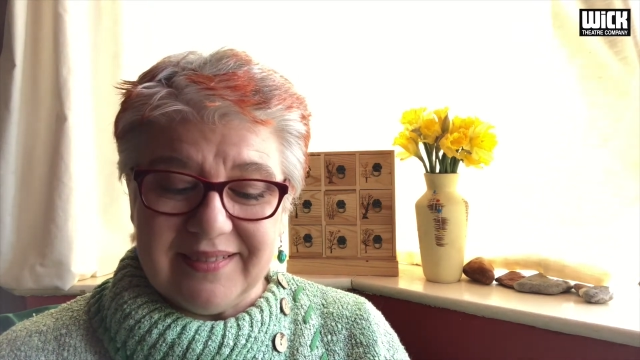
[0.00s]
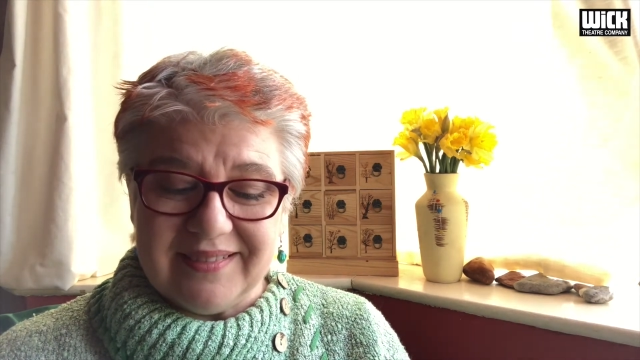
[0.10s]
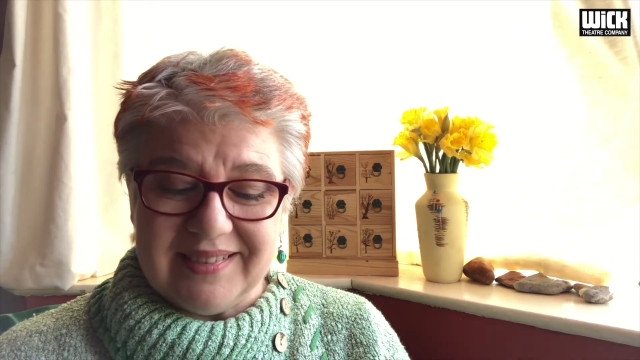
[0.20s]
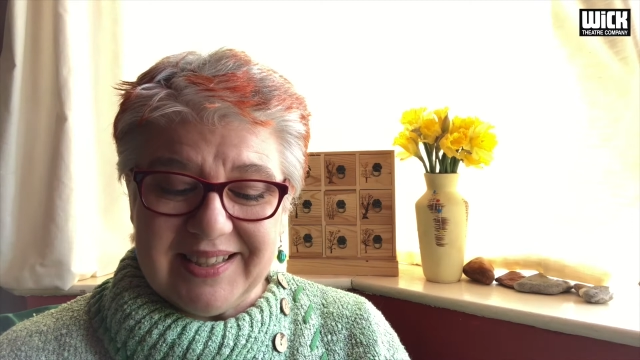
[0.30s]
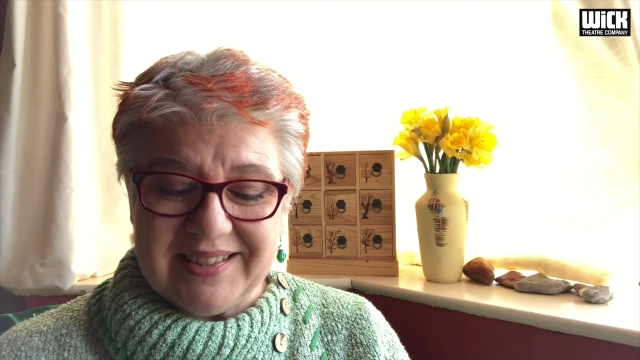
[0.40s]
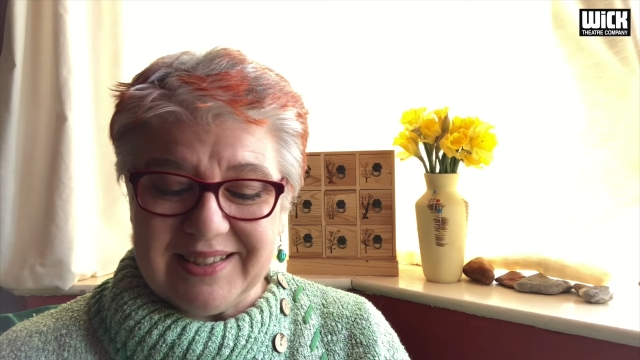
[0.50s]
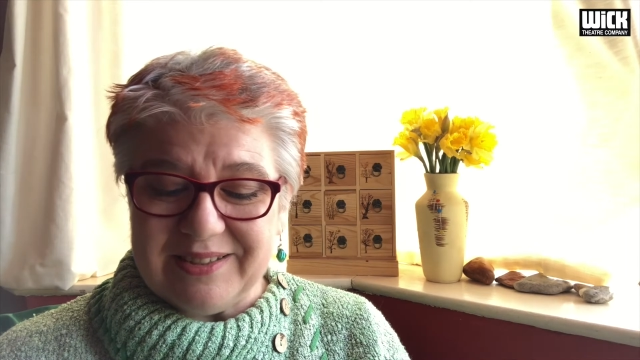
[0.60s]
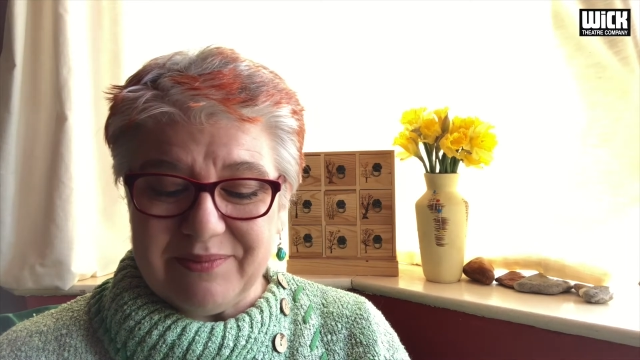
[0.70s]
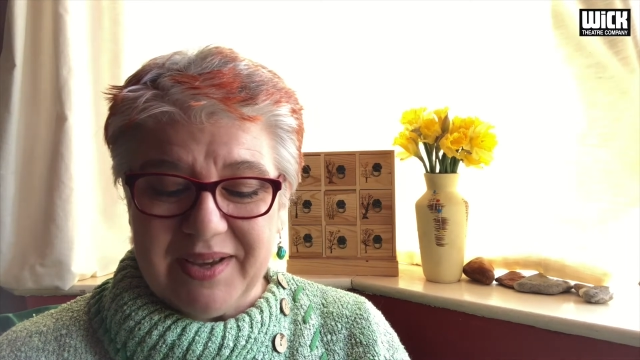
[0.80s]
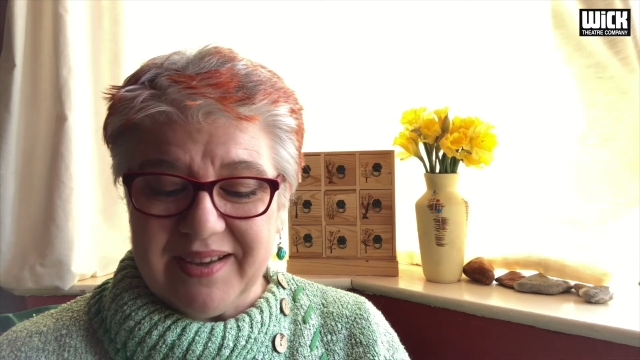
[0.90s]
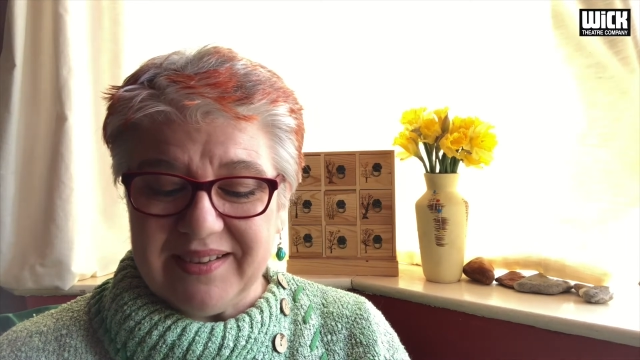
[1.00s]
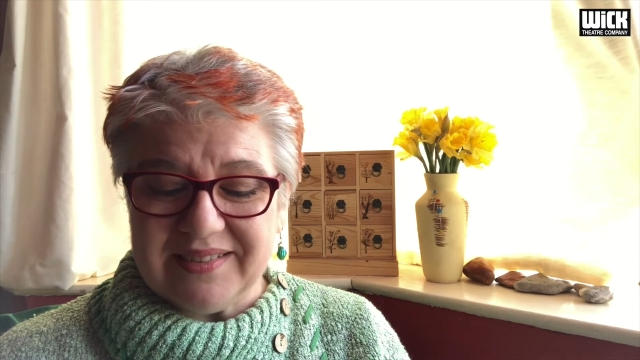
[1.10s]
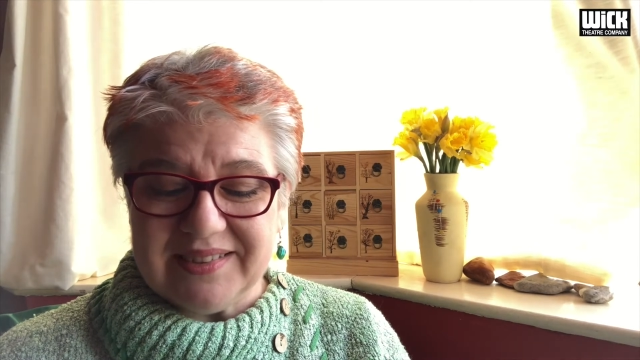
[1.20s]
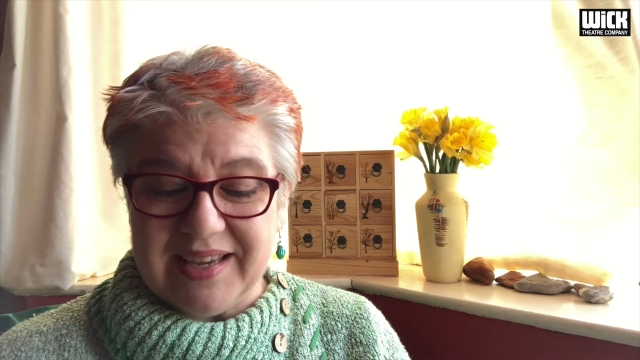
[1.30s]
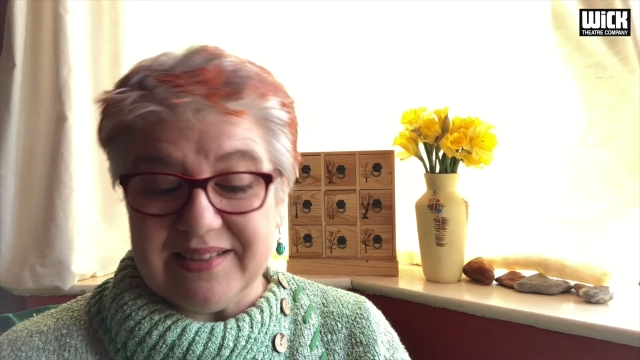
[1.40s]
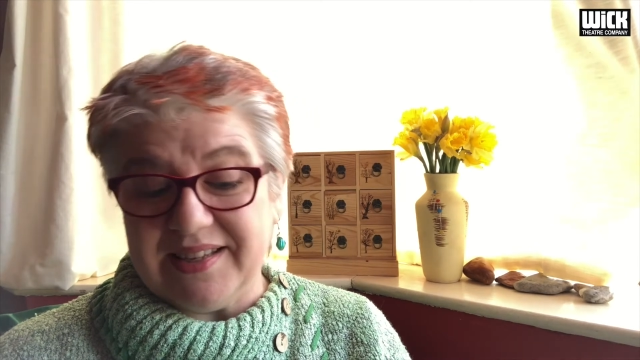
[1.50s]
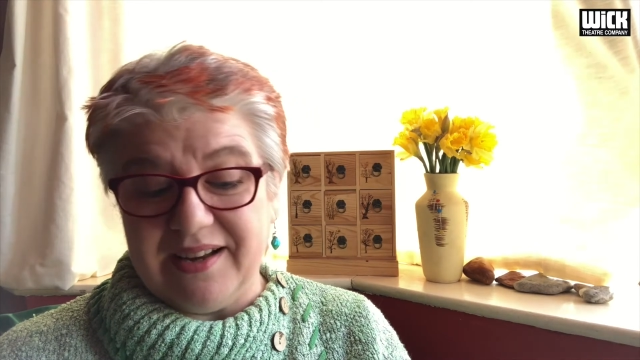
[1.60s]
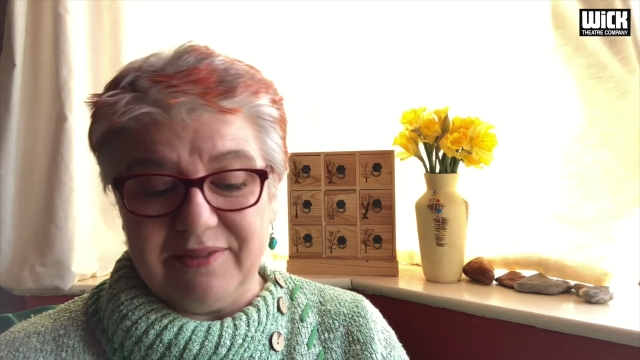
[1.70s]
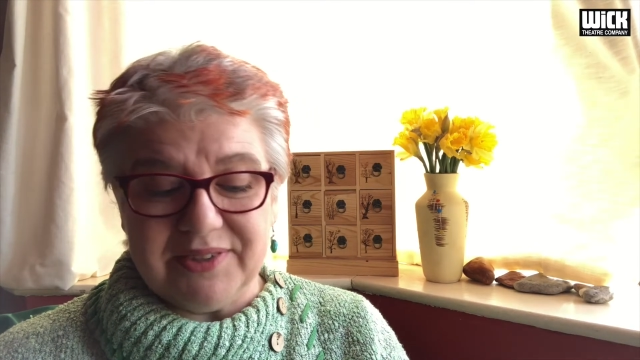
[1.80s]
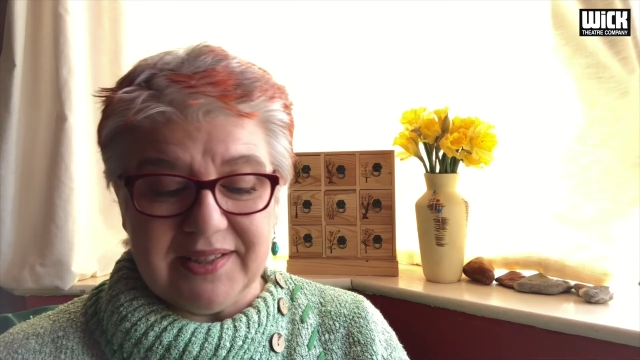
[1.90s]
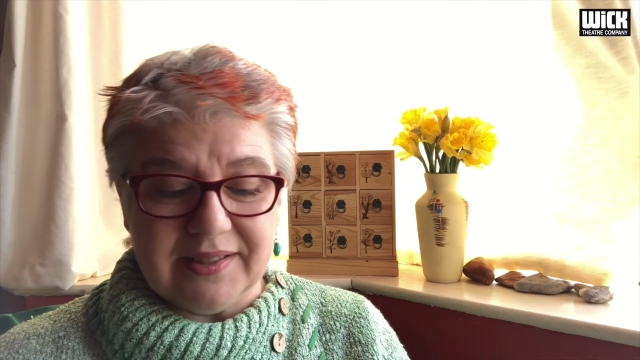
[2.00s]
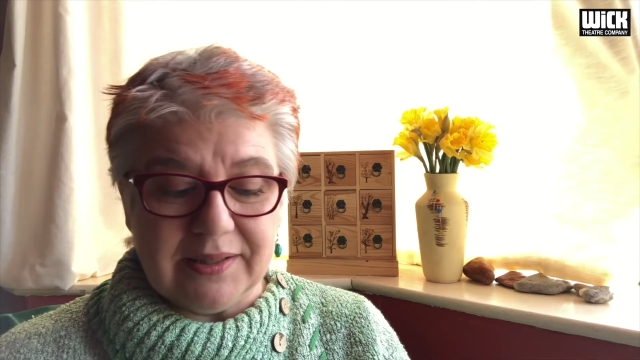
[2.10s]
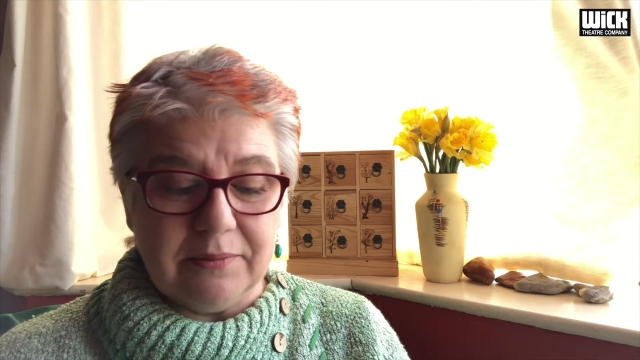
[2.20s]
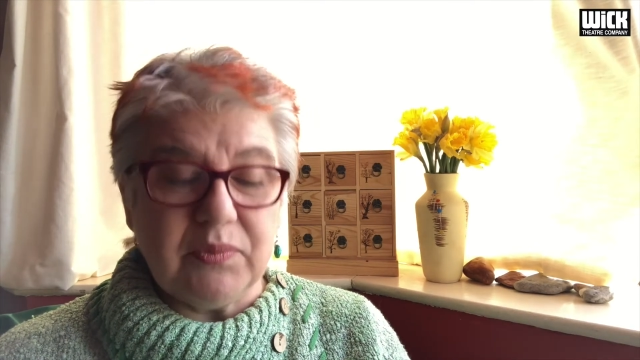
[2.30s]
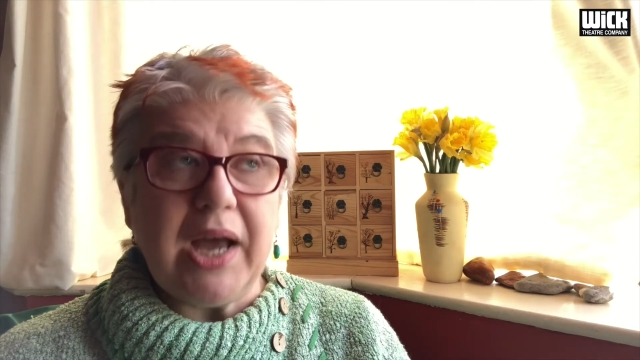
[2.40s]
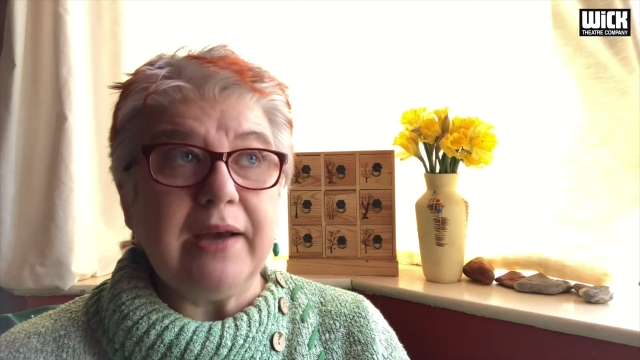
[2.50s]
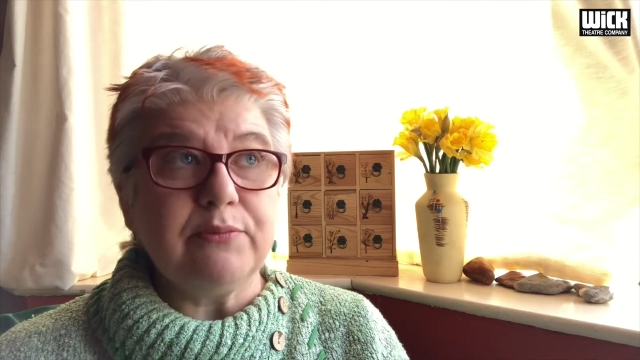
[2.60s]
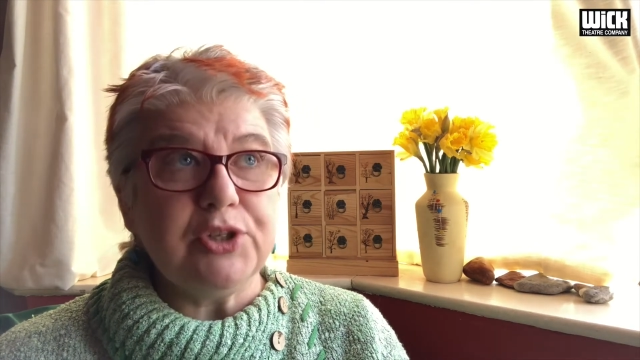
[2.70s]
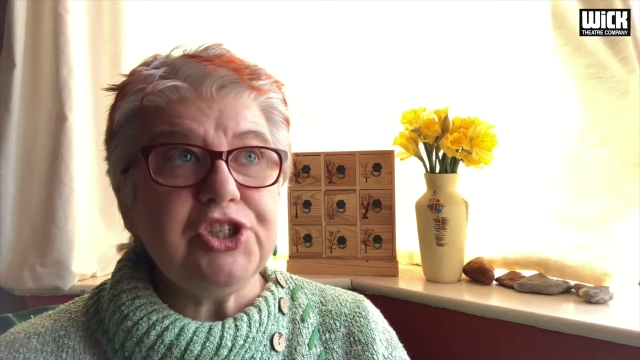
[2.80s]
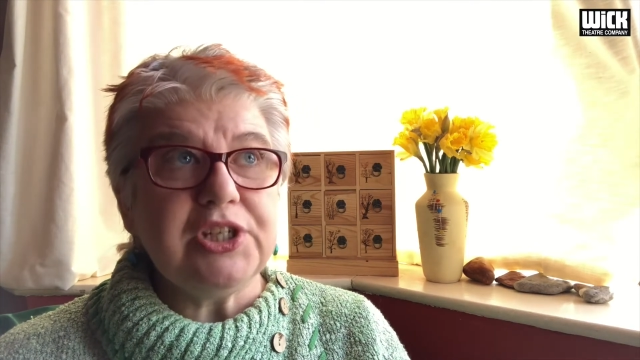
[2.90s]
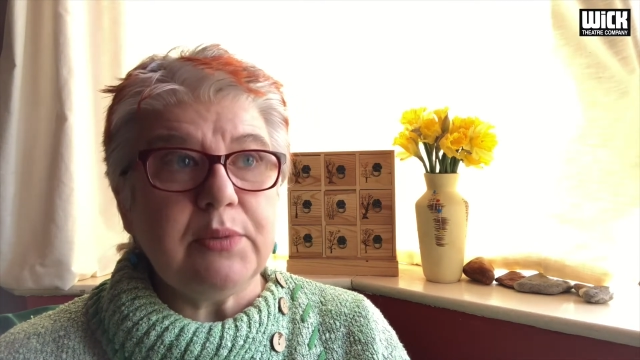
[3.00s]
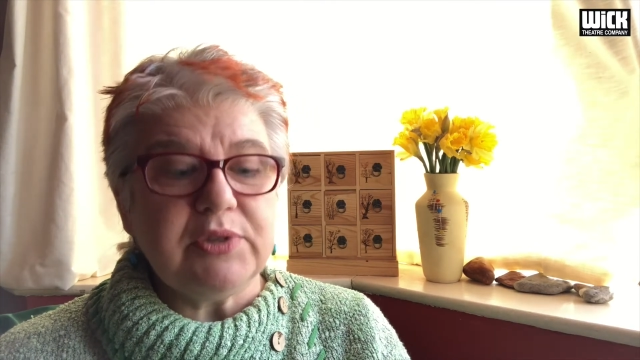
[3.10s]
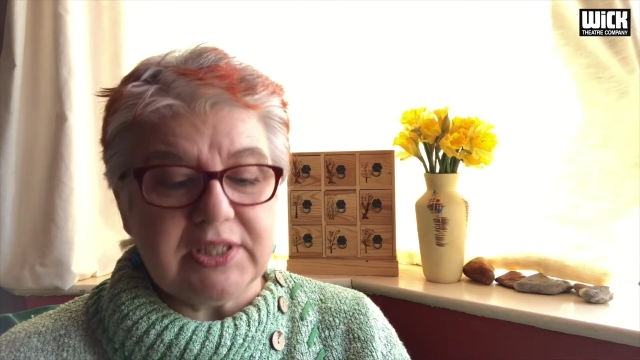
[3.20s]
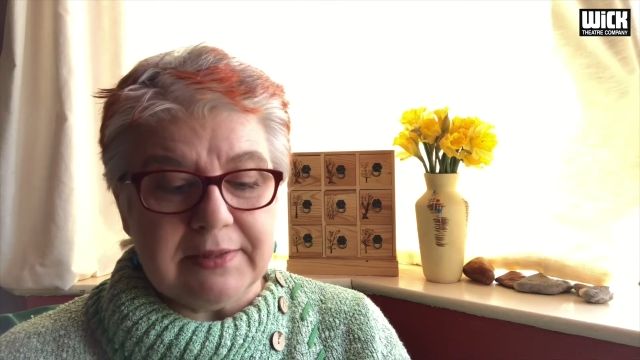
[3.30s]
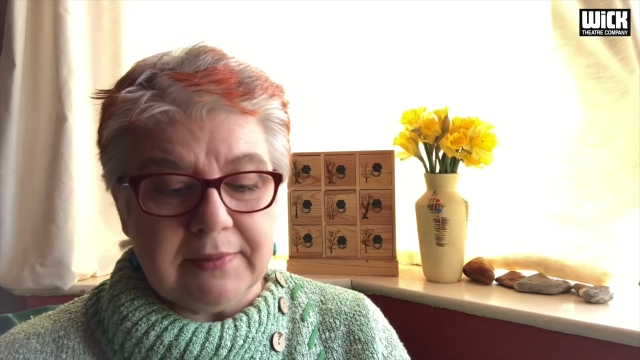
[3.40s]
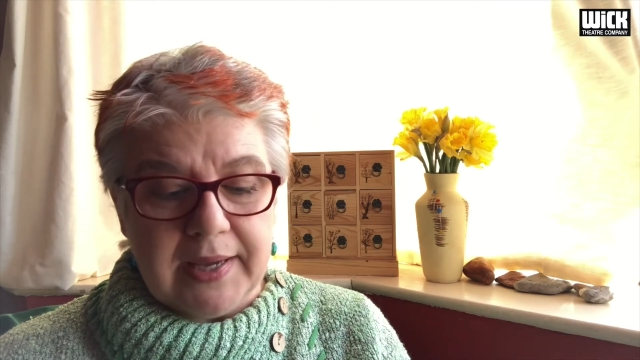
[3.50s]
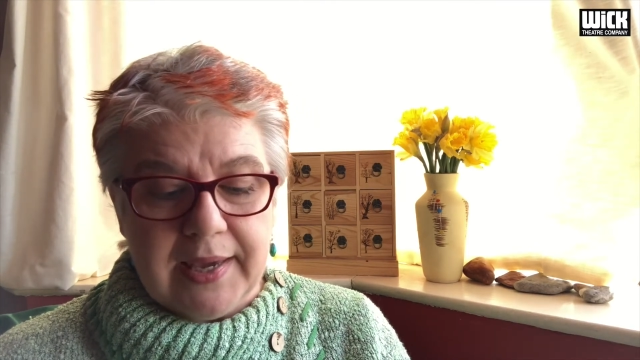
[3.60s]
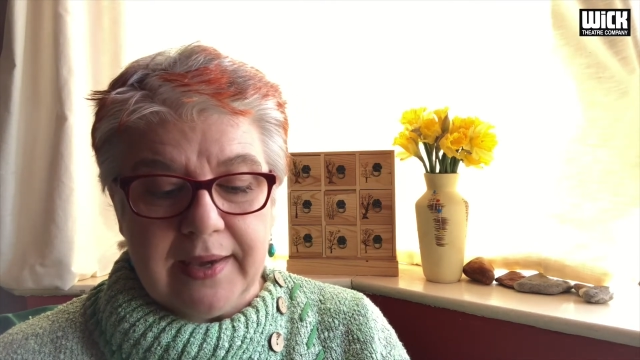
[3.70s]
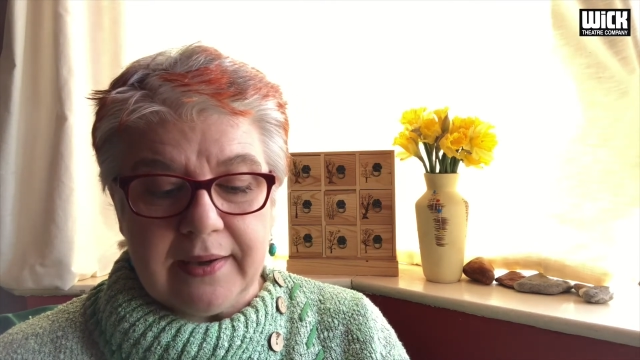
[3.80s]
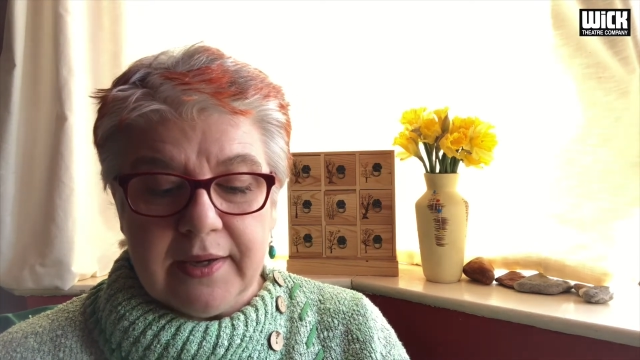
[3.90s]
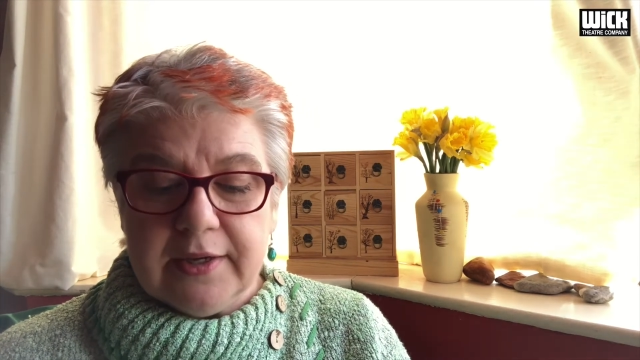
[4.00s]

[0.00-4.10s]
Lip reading: Linda smiled. Katie laughed a little. "I wish she was still here.